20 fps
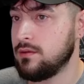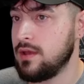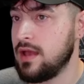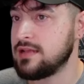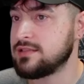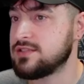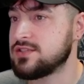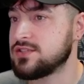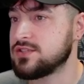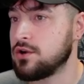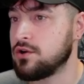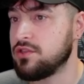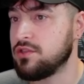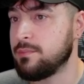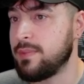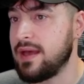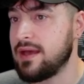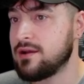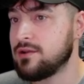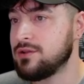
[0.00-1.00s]
At the start of the
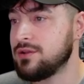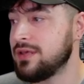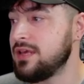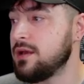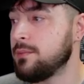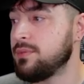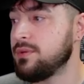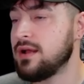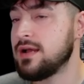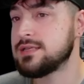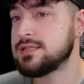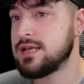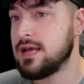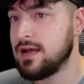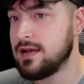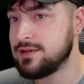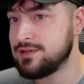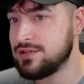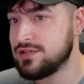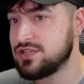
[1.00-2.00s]
battle, he applies
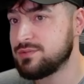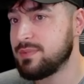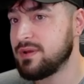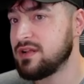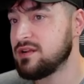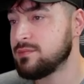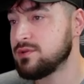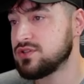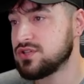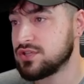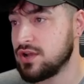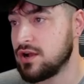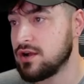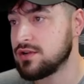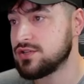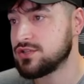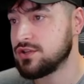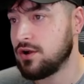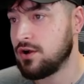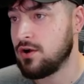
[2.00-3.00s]
Undispellable
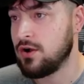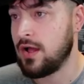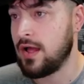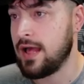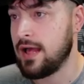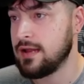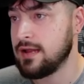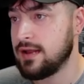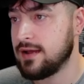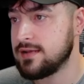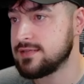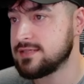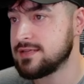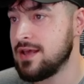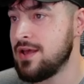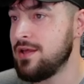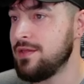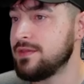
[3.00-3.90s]
Staunch to all allies.